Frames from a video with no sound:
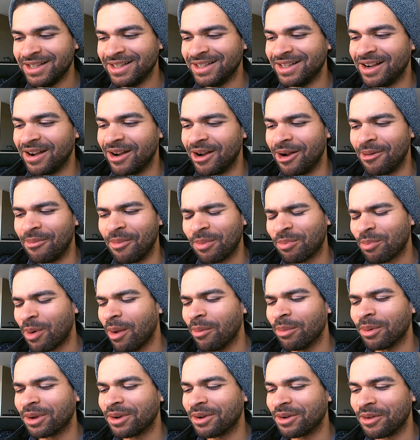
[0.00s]

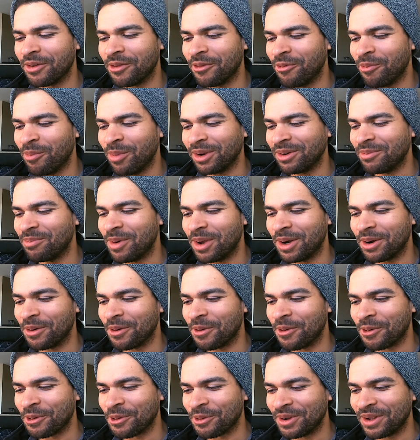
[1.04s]
Probably could have picked better
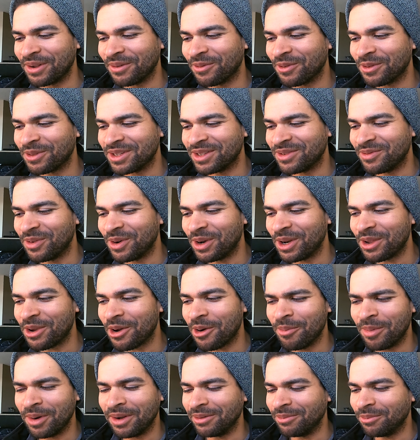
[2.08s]
ordering for this video,
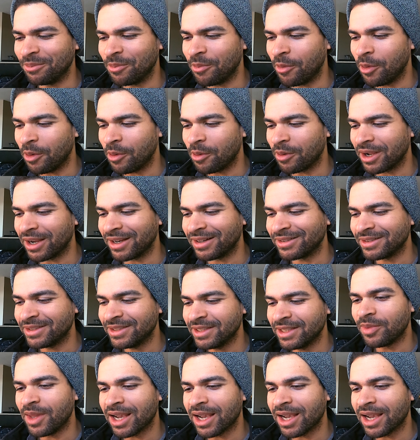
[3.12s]
but who cares?